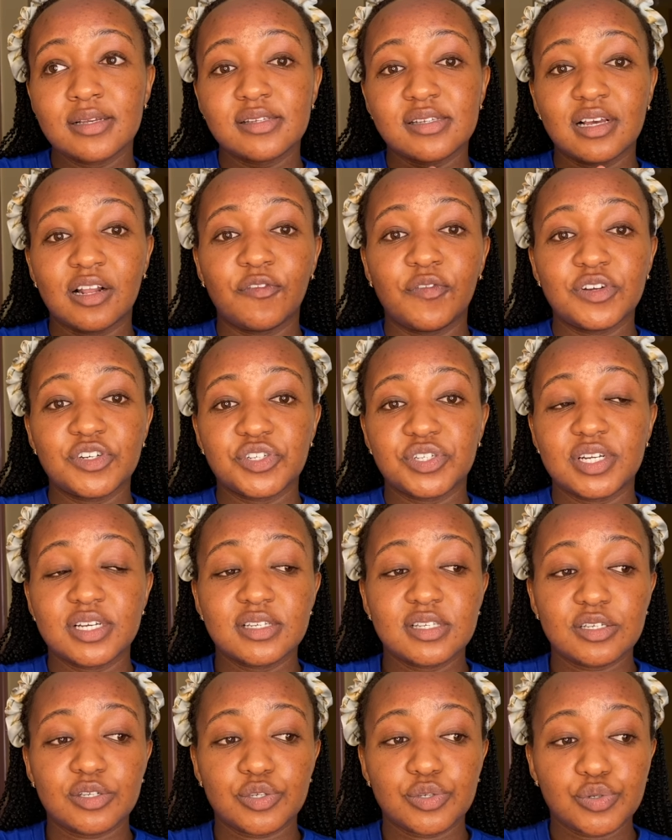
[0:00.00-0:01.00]

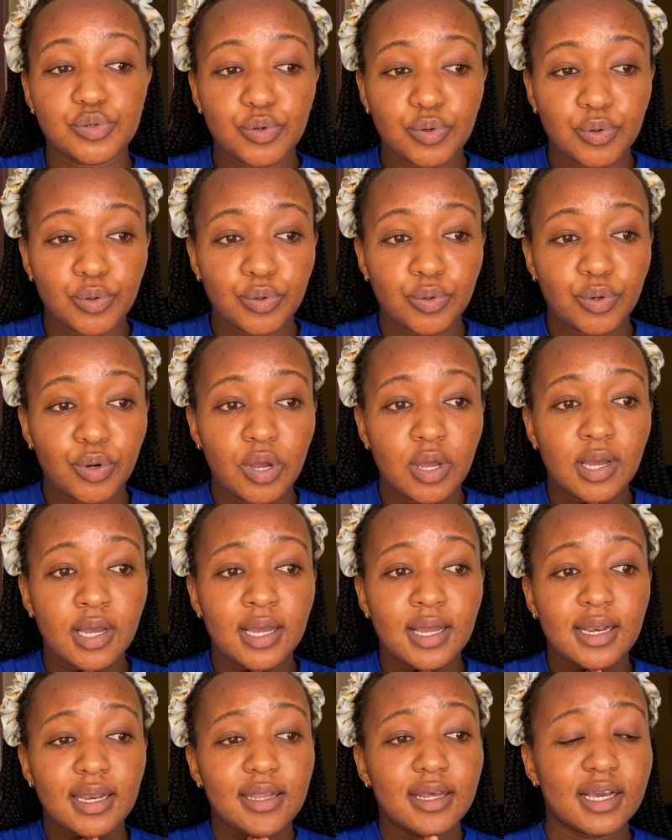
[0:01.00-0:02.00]
selfishness is so
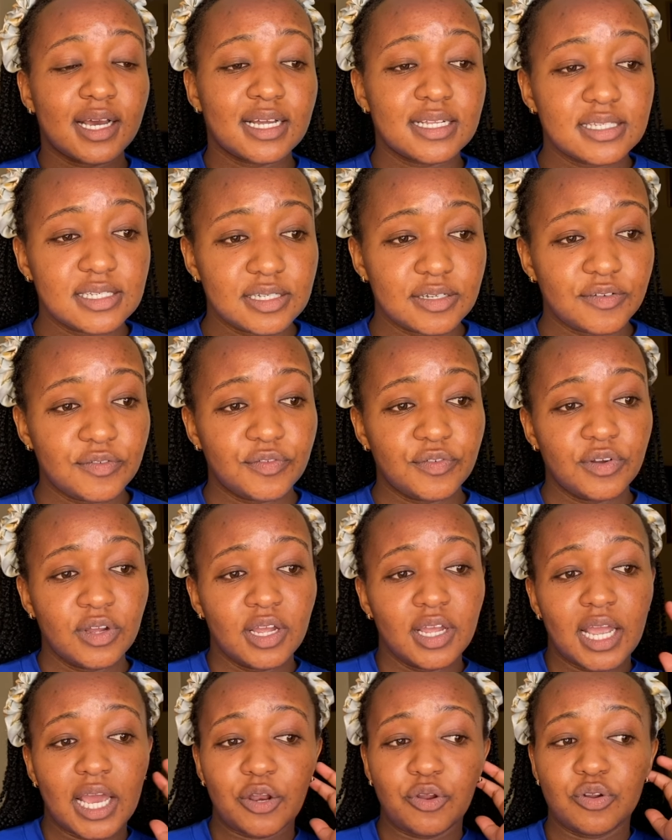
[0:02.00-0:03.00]
negative,
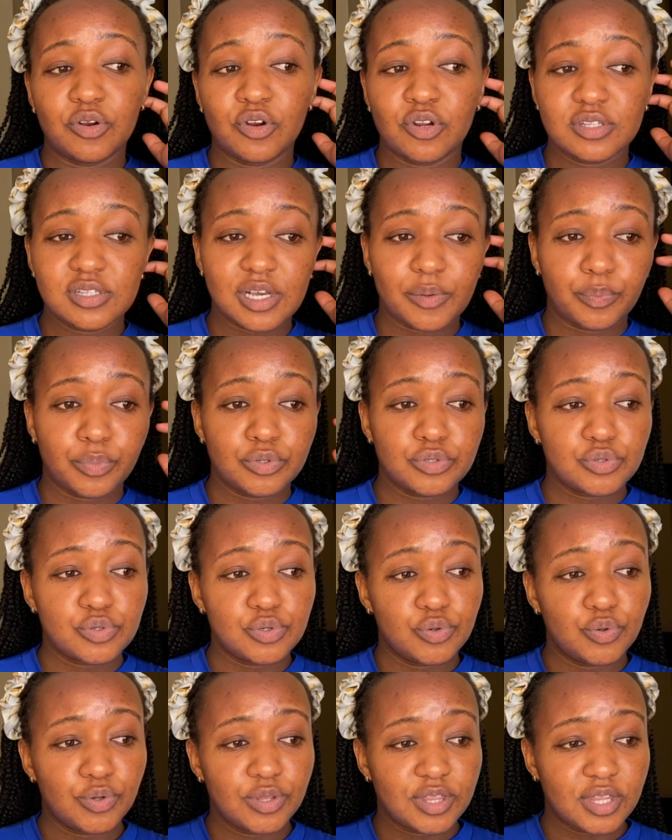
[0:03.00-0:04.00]
and you're not supposed to
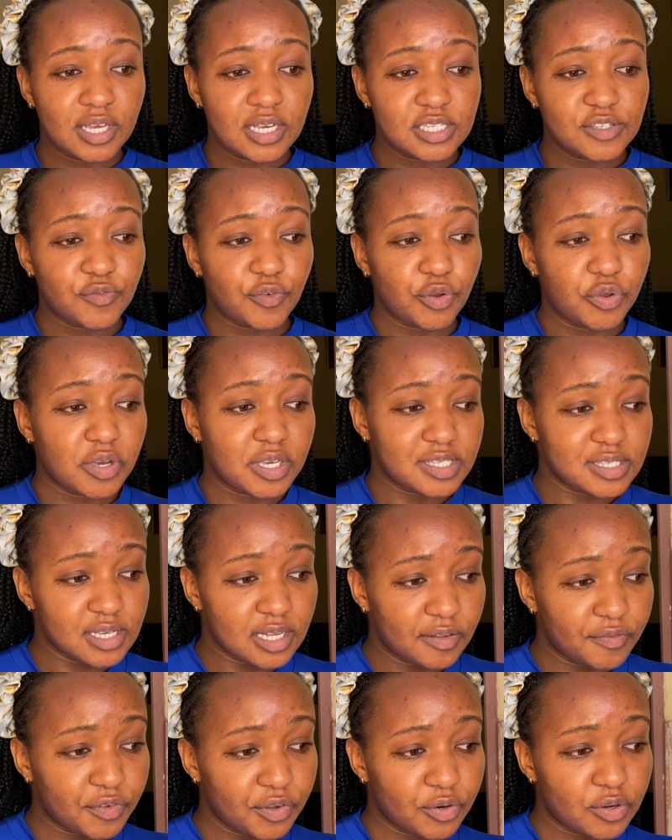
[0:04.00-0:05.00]
do things for
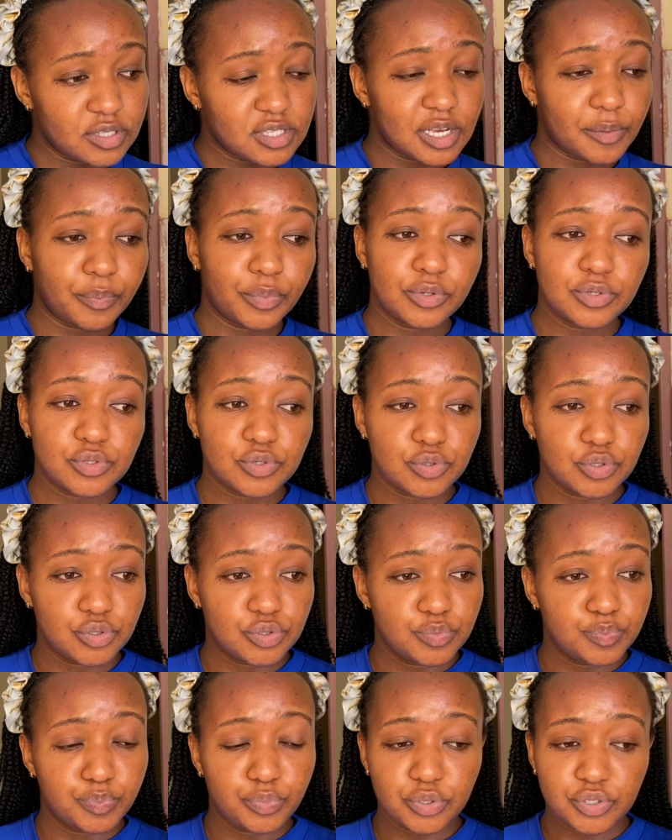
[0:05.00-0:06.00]
yourself. You're not supposed to
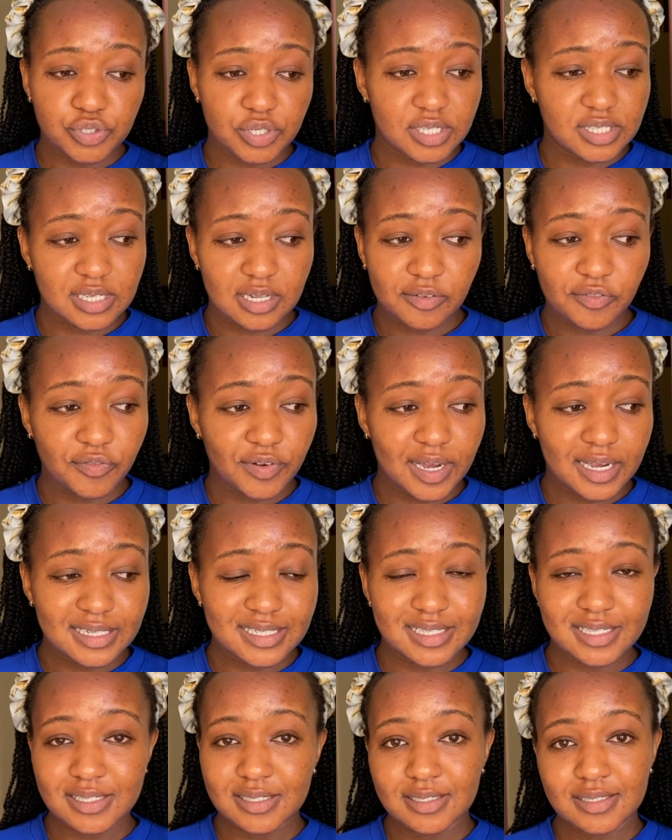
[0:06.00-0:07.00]
put yourself
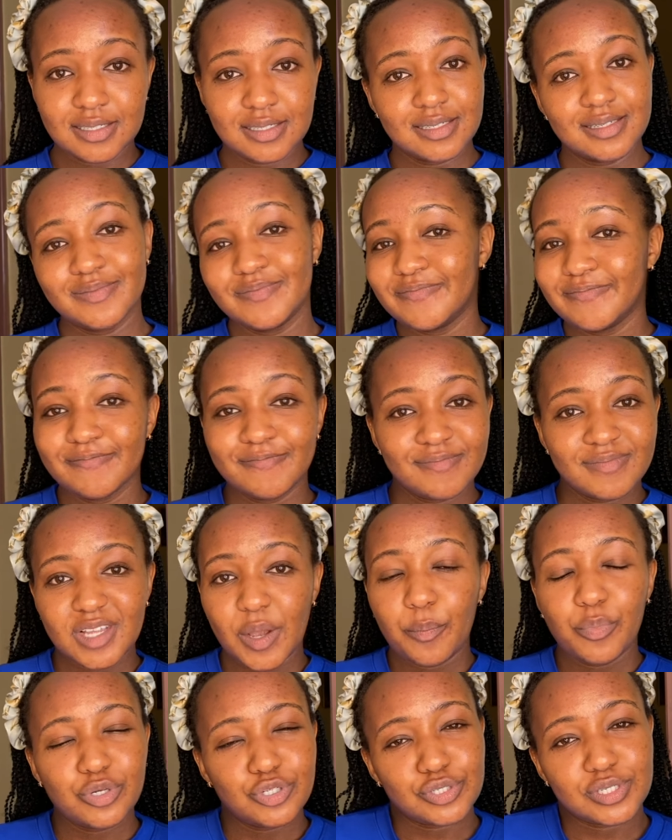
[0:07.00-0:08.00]
first.
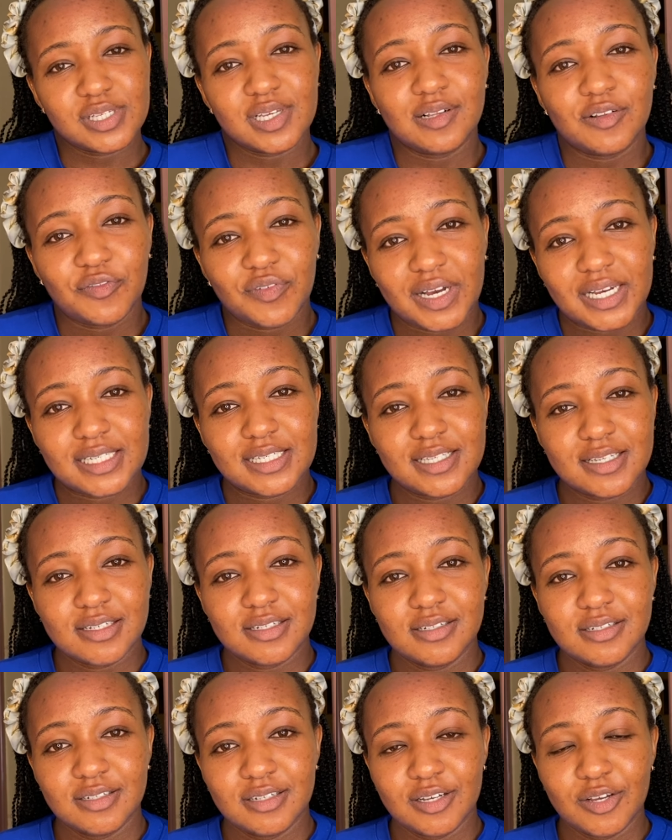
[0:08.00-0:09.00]
Put yourself first.
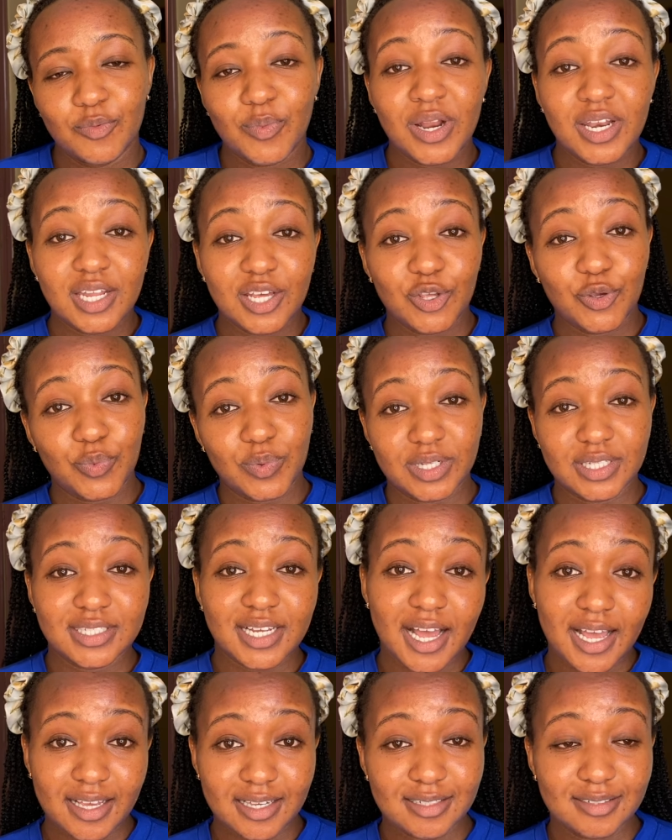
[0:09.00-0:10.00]
One day you will
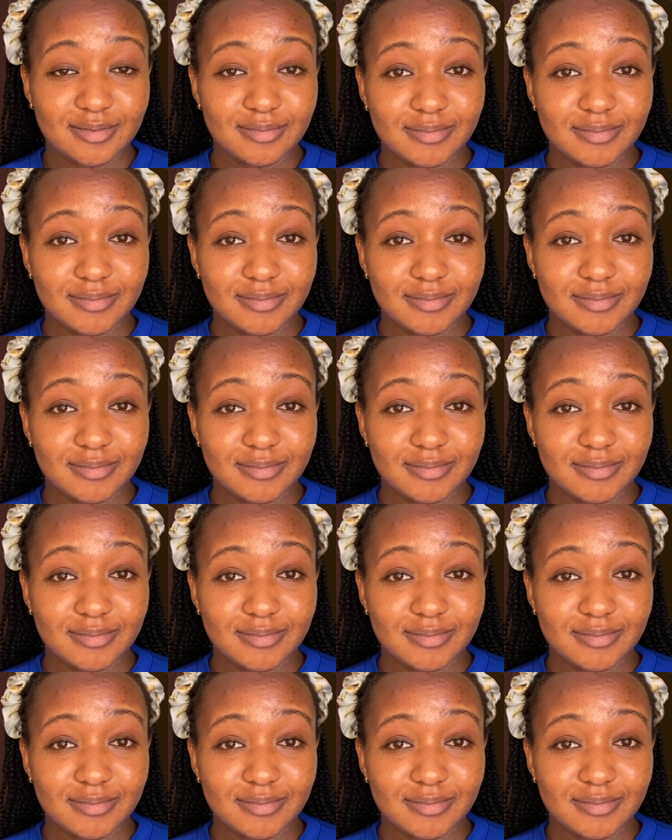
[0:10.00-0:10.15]
die.